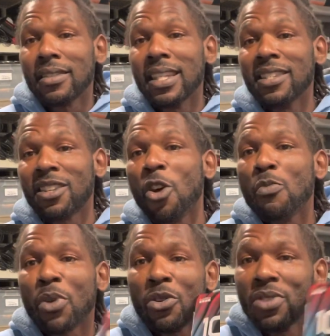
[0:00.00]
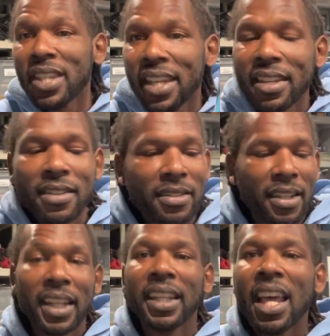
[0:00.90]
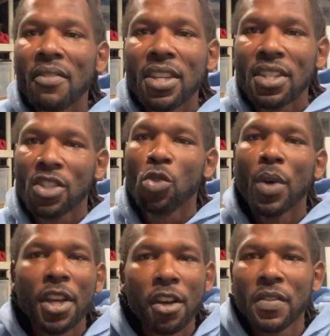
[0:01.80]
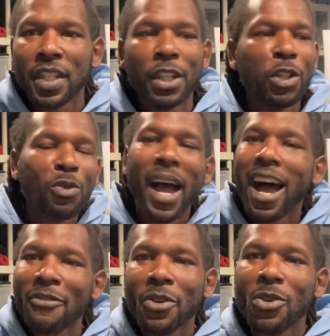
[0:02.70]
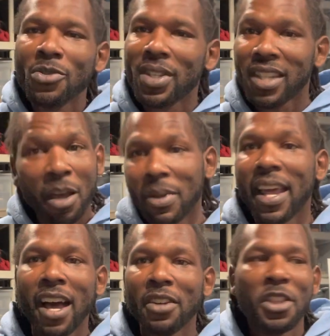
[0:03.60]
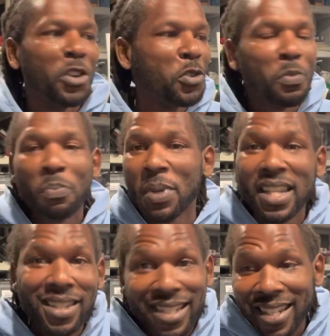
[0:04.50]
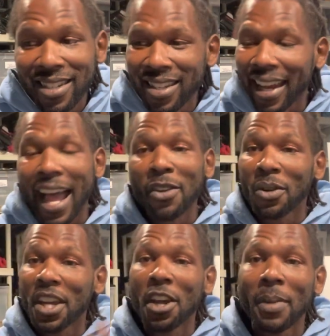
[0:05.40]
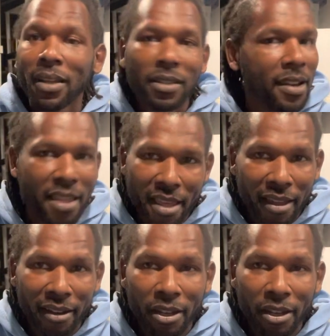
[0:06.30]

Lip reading: these GoPro 10s and 11s and 12s and the new iPhones that's coming out and the new PCs, like, I don't care about none of that,